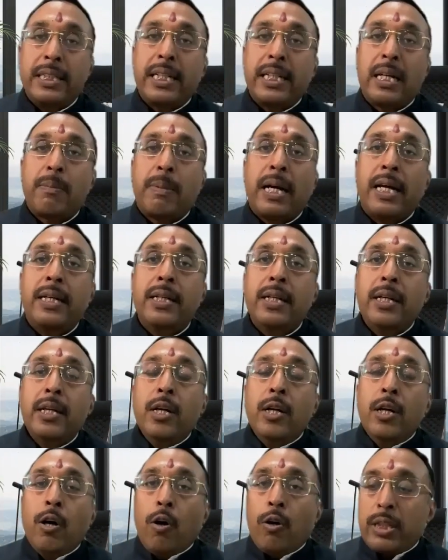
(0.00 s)
thereby
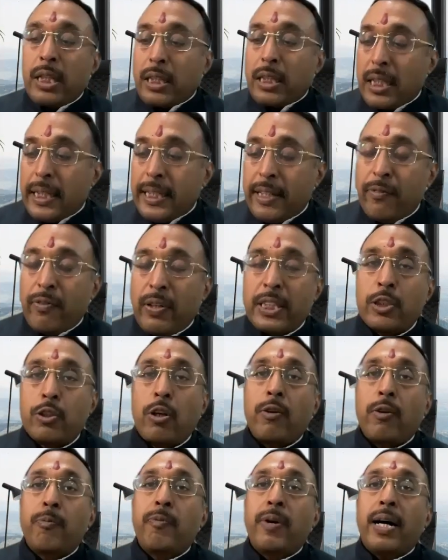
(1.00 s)
on the 31st
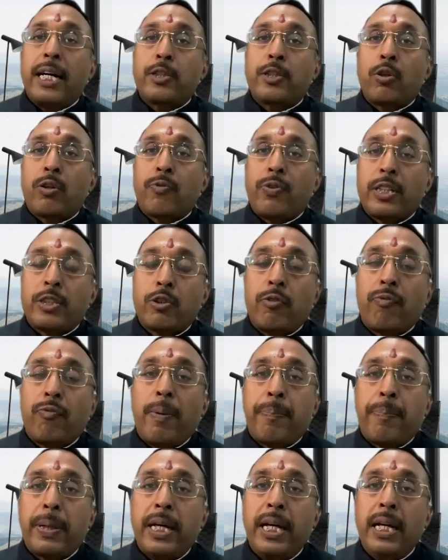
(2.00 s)
of March or 1st of
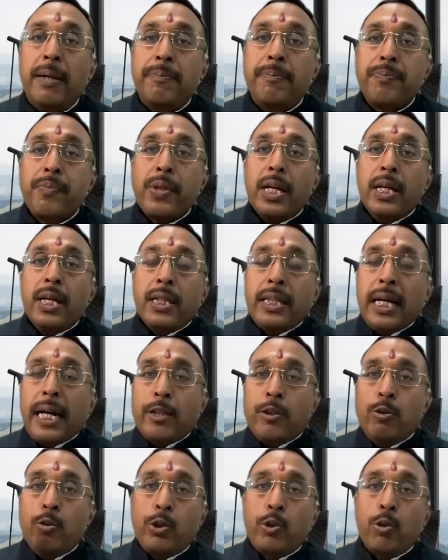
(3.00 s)
April,
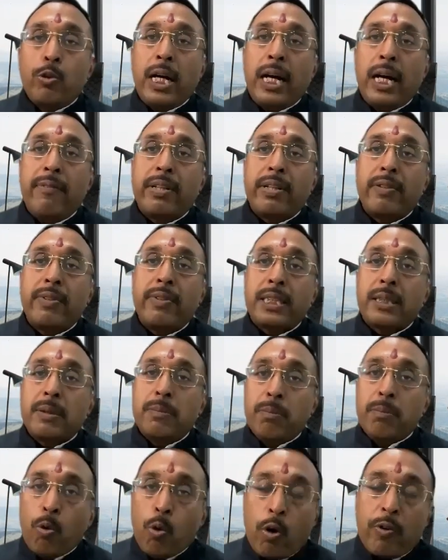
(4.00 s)
that you should have reversed
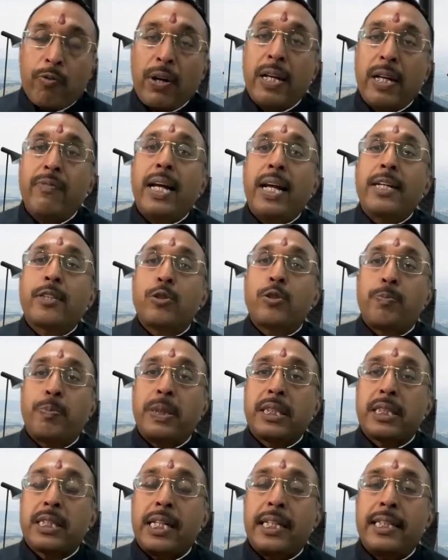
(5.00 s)
more 5 lakhs
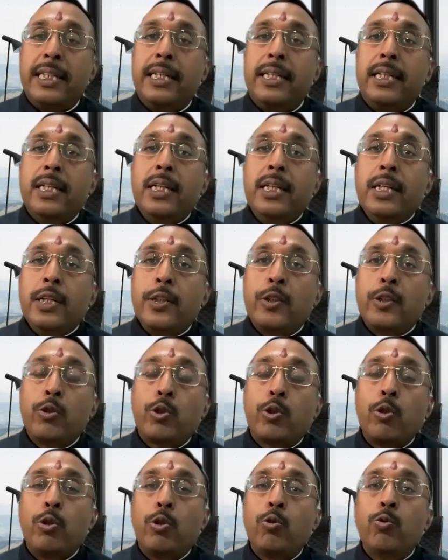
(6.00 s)
rupees credit, you
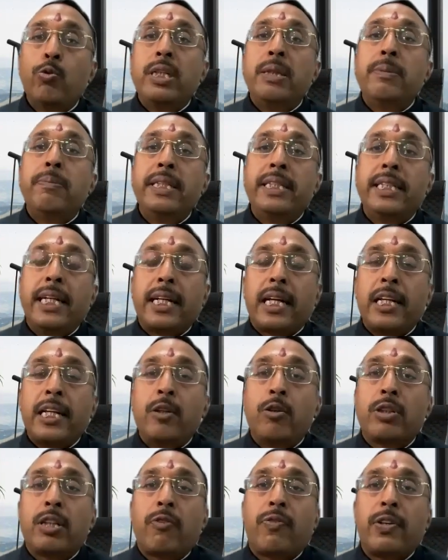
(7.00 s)
should do immediately
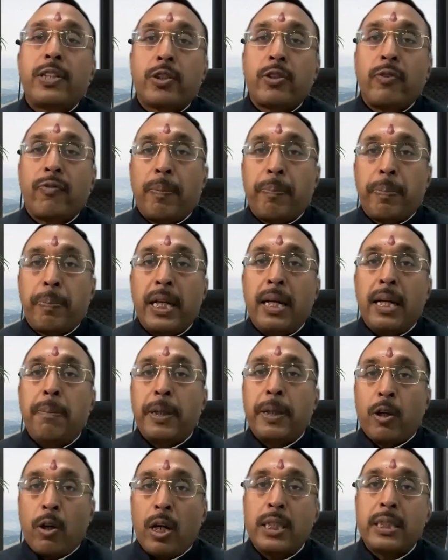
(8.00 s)
on the 1st of April,
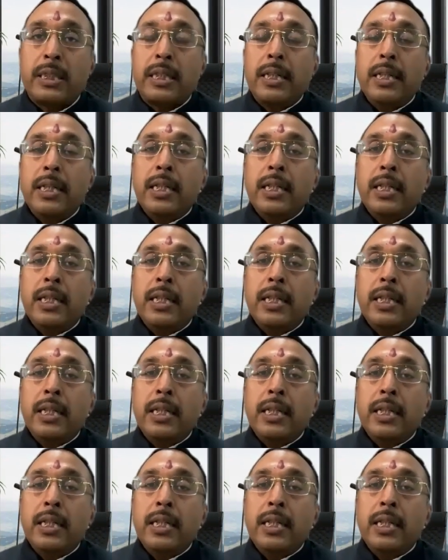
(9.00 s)
because